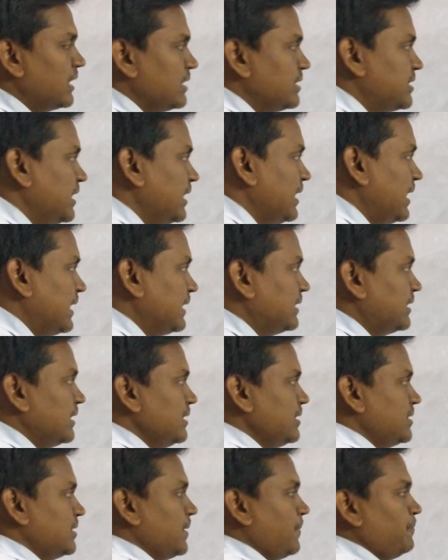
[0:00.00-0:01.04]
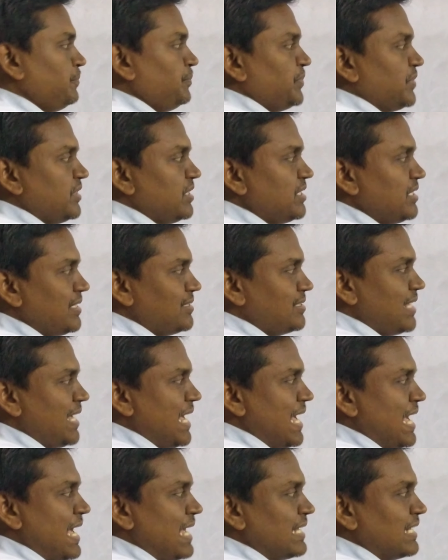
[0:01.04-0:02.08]
can say like this: This is the
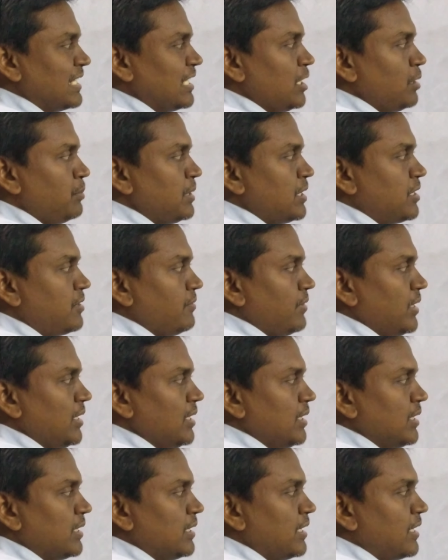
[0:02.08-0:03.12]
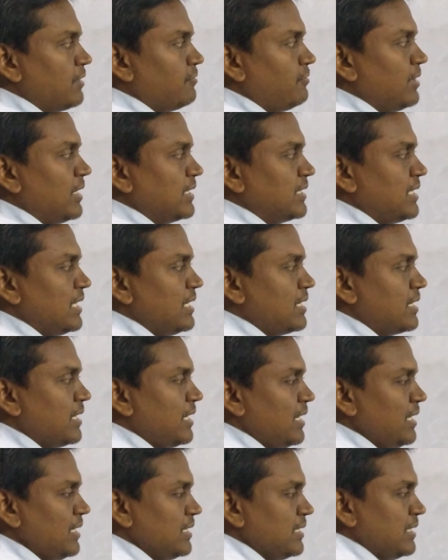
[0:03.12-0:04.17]
angle between reflected
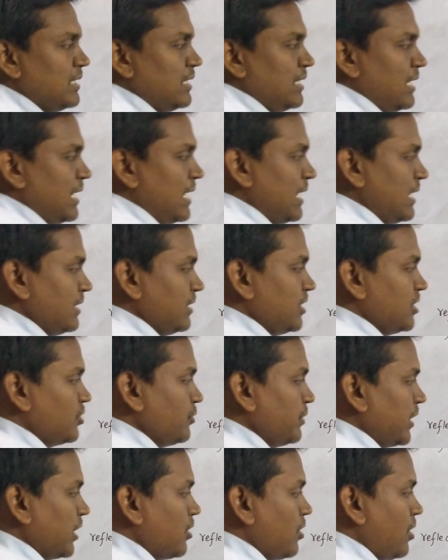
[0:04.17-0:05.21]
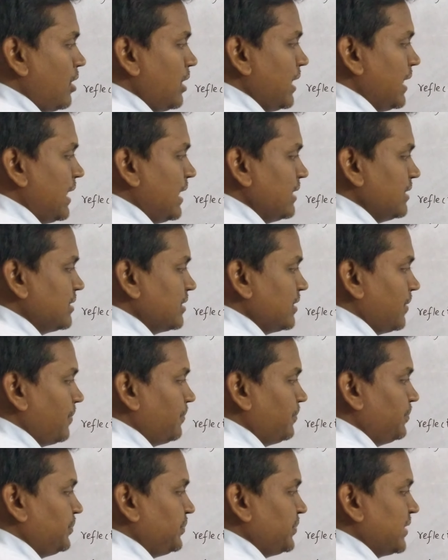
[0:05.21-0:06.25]
ray and this we call as
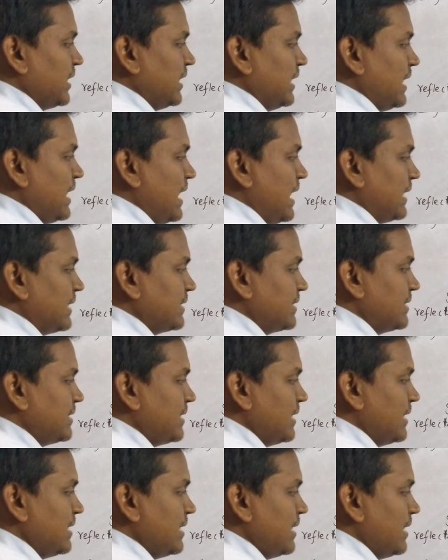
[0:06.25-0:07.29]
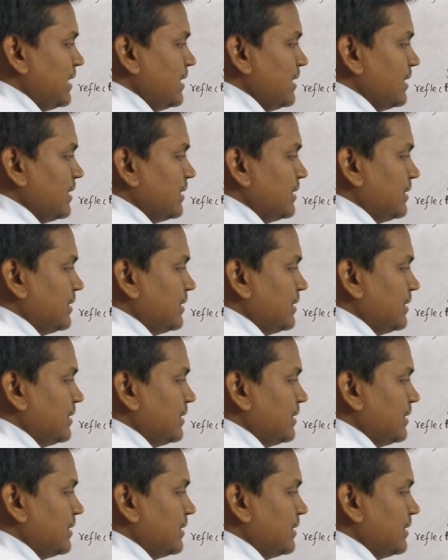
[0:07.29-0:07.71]
extended